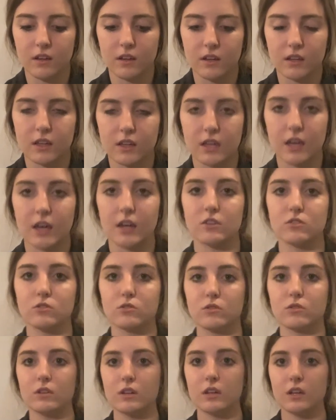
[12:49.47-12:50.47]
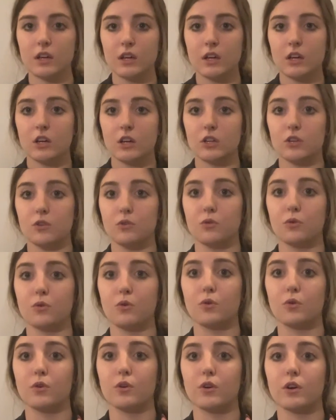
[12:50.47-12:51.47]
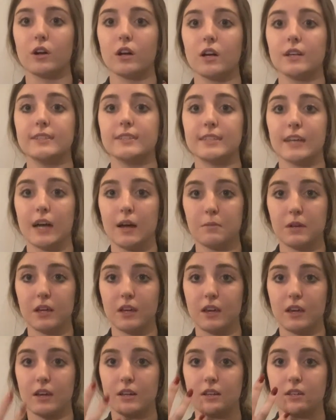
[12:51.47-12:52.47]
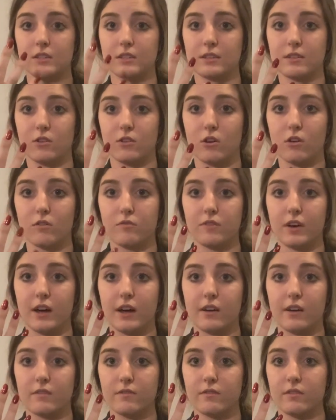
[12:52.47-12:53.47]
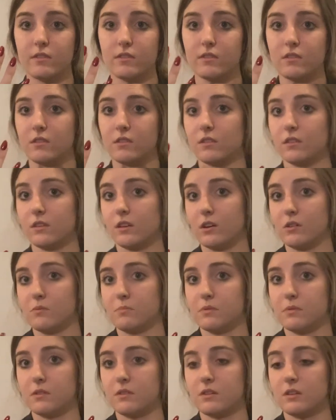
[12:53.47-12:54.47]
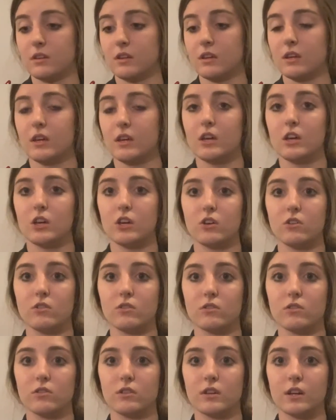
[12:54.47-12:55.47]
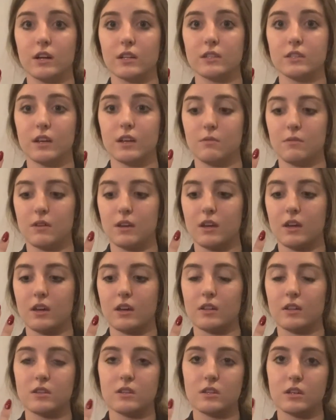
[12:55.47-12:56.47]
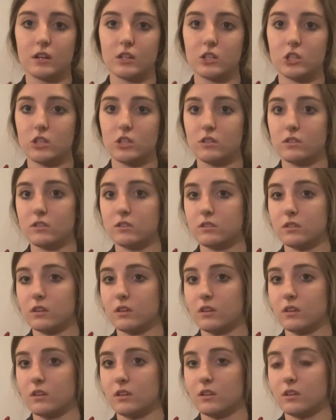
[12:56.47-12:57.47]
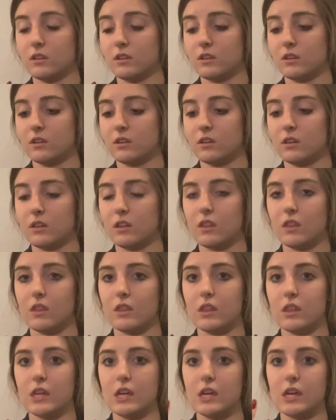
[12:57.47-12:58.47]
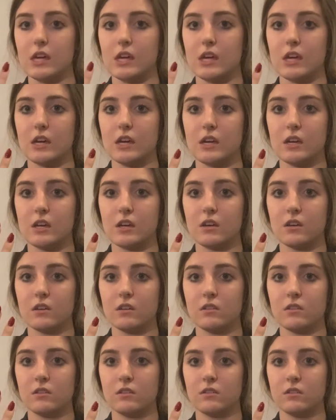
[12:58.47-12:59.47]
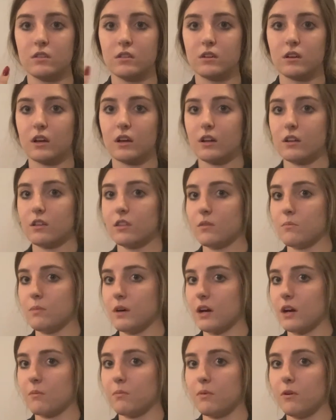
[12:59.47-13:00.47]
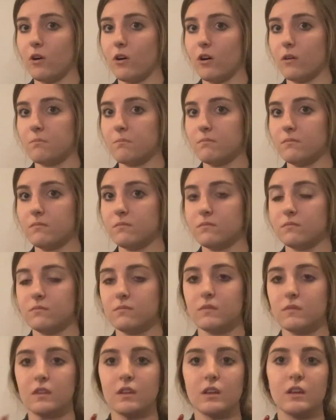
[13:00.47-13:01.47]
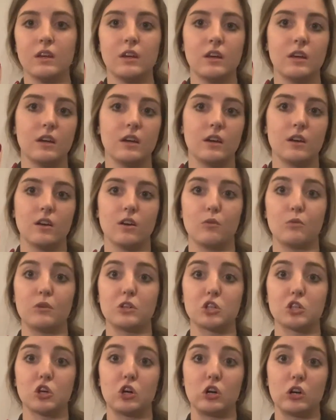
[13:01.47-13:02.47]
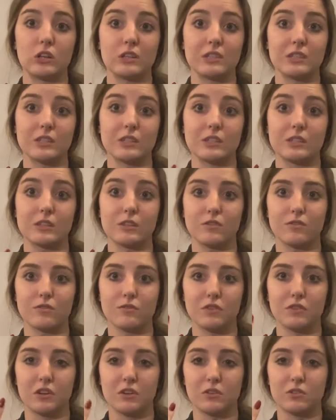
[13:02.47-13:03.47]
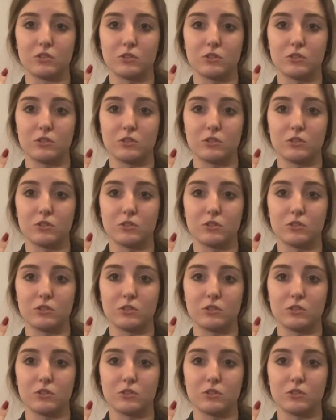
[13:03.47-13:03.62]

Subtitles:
Candle, your dominant hand is in all 5 up. Your non-dominant hand touches the kind of the back palm, which causes the fingers to